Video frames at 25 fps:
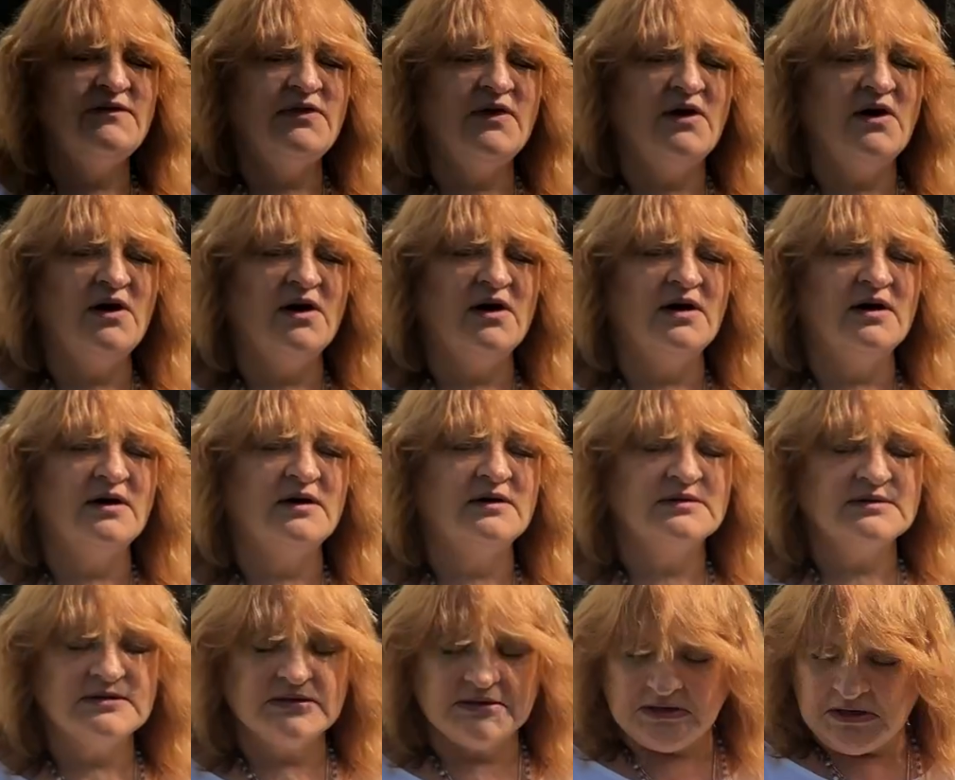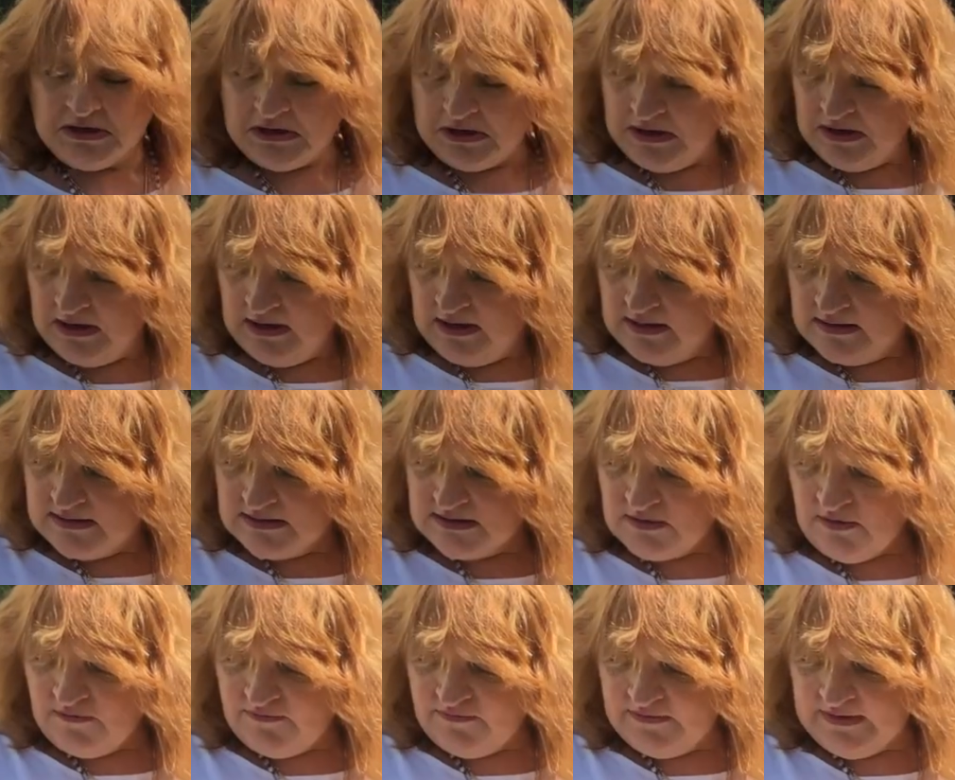the heart.
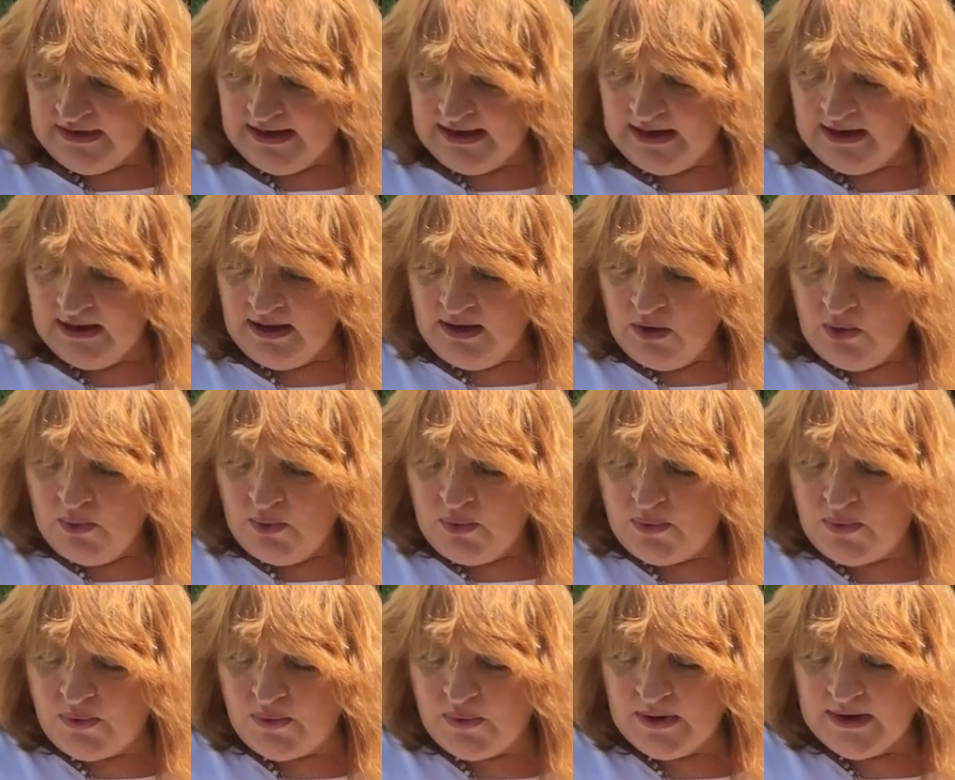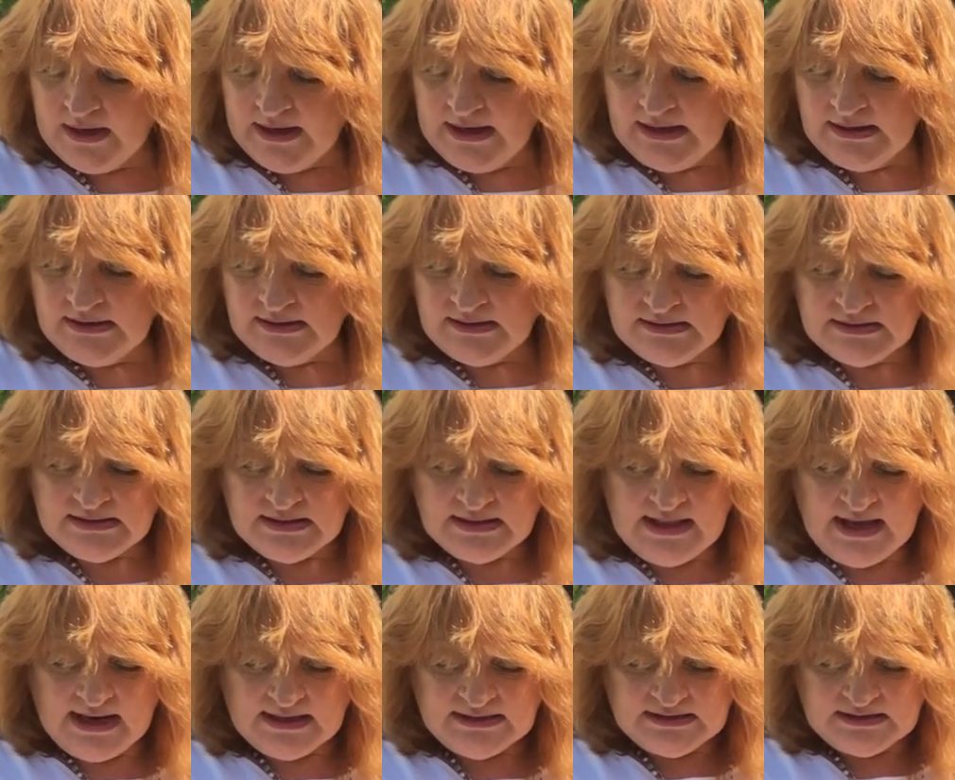Softening into
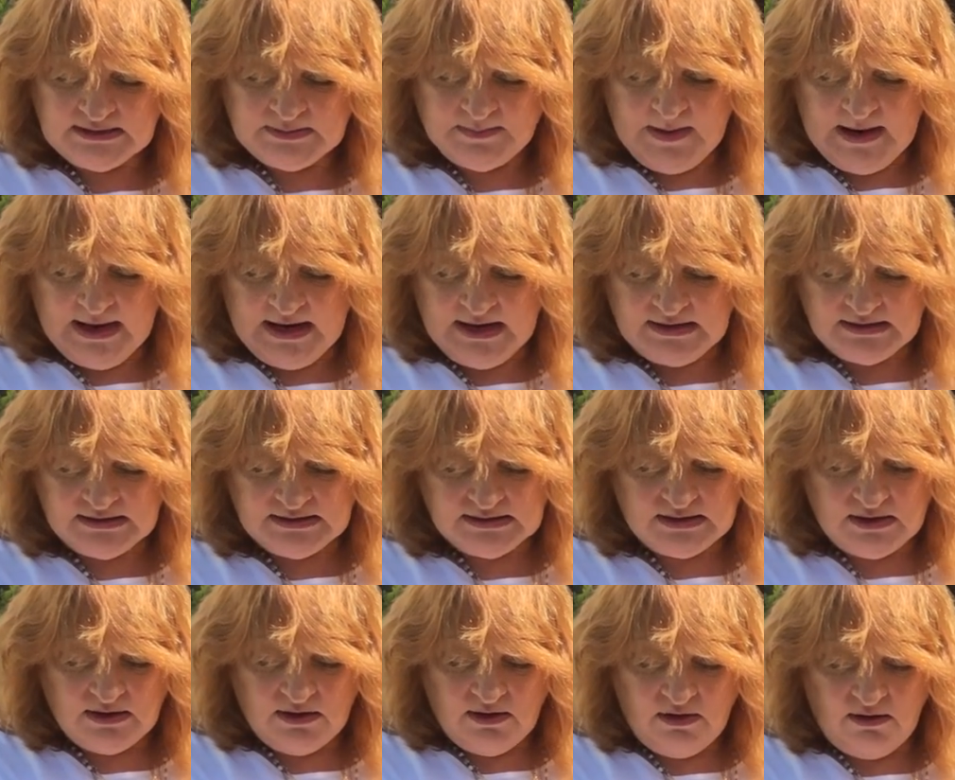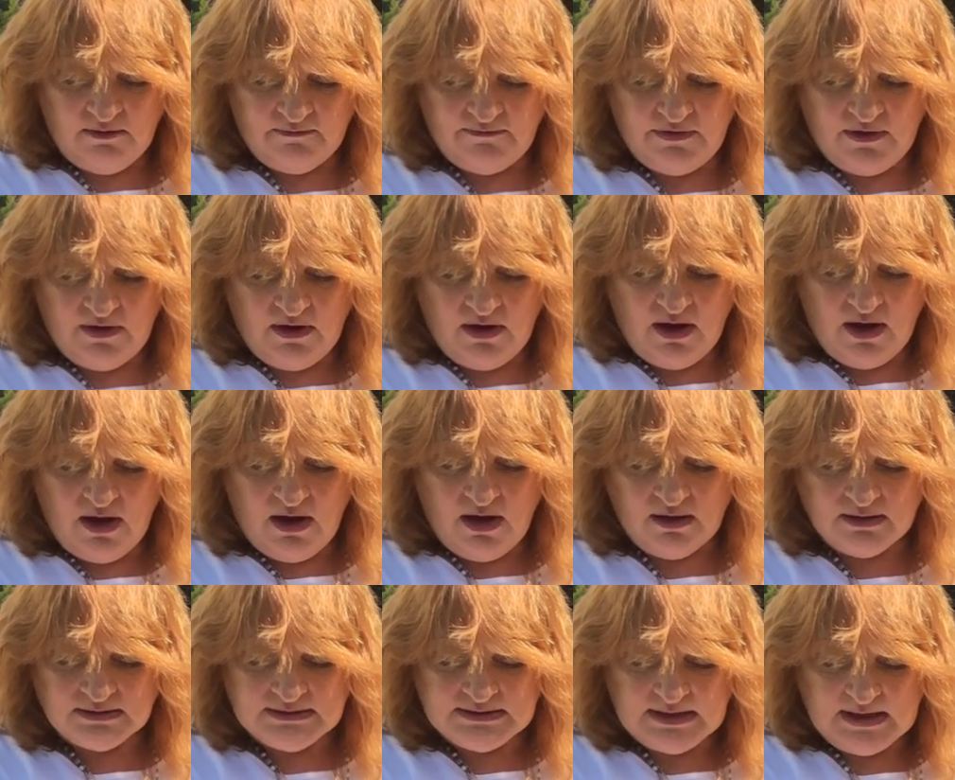that space of the
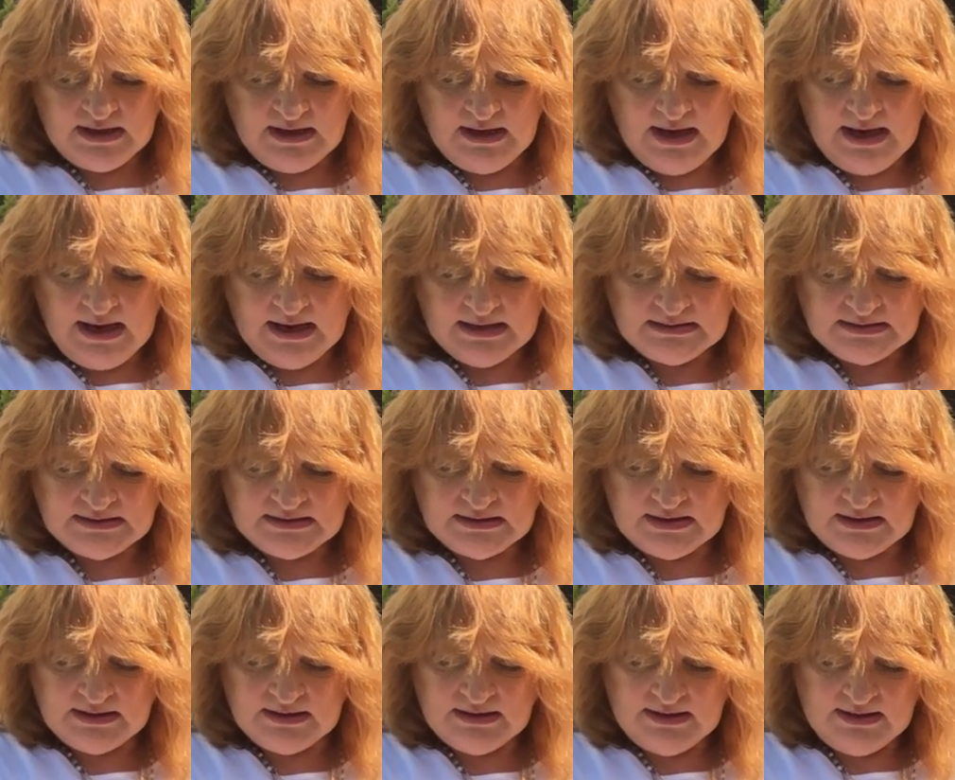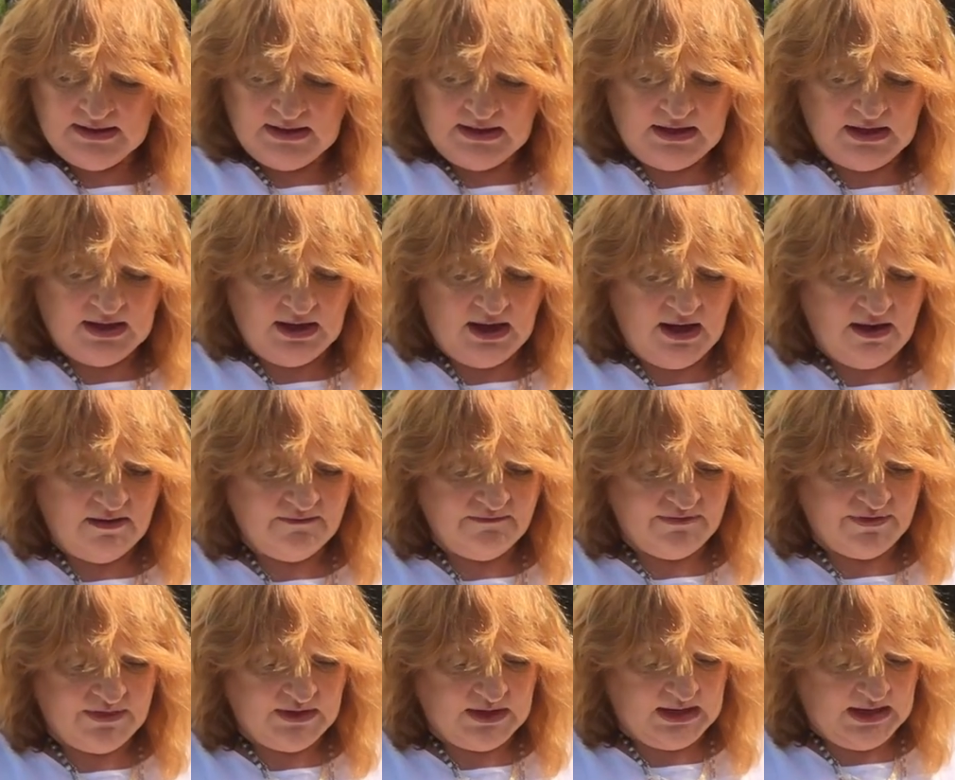heart as the
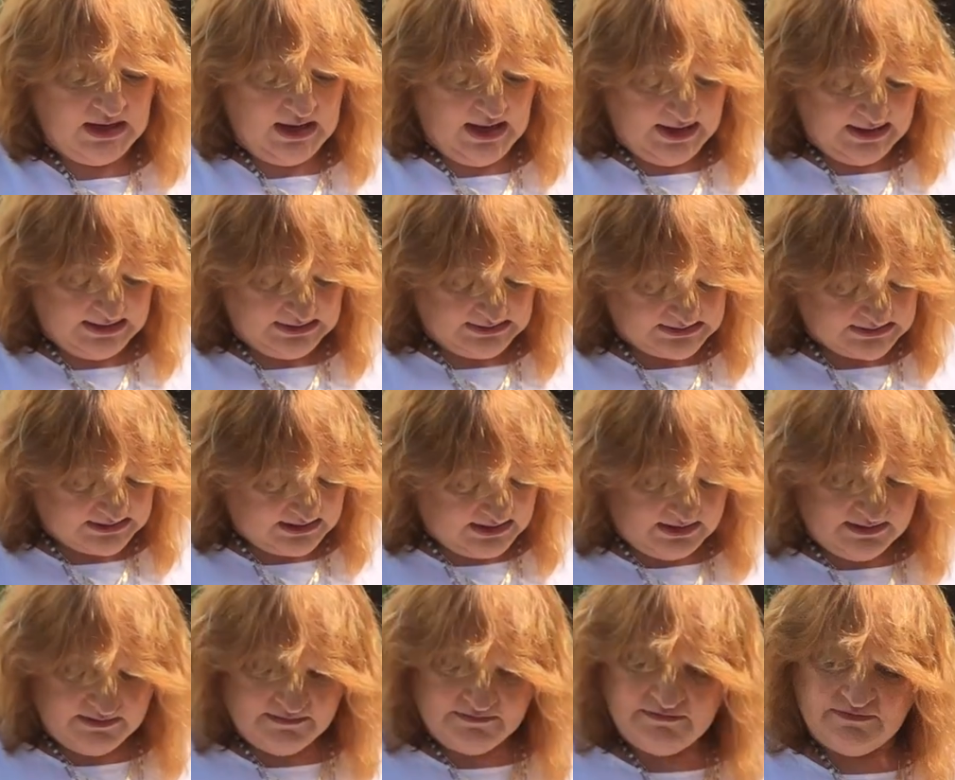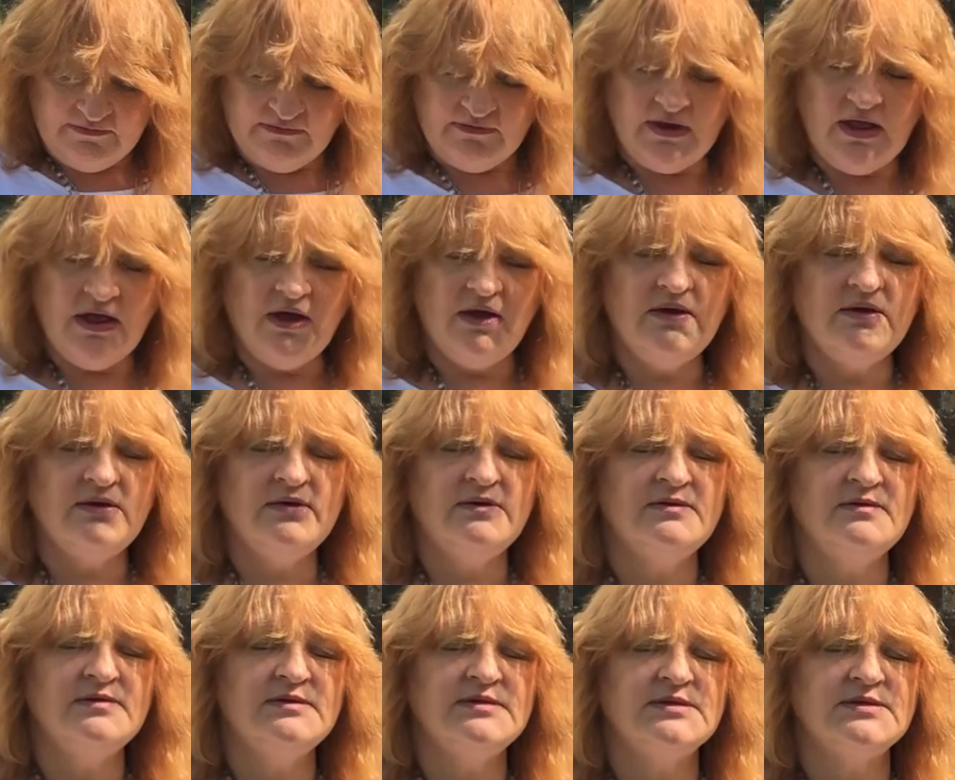love, the light
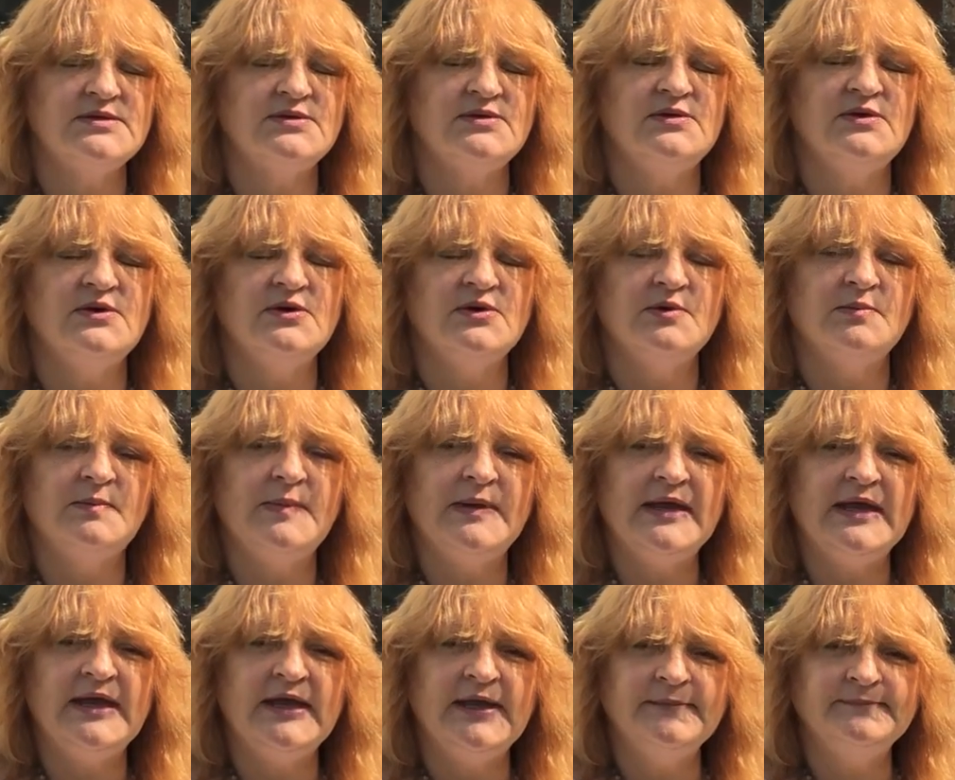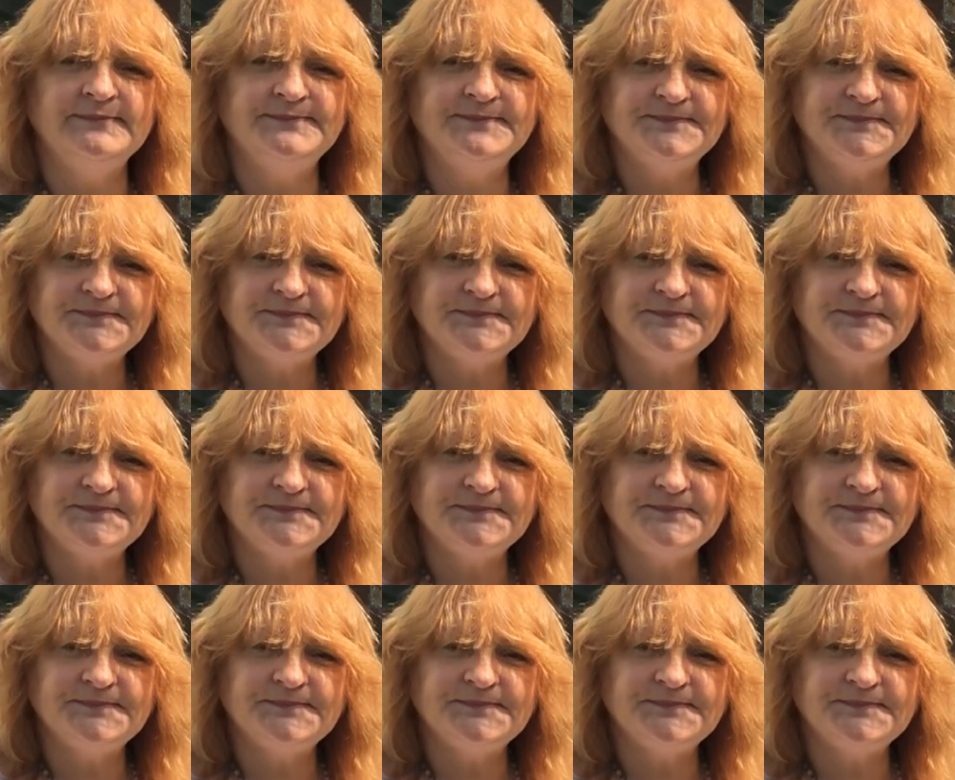flows through your being.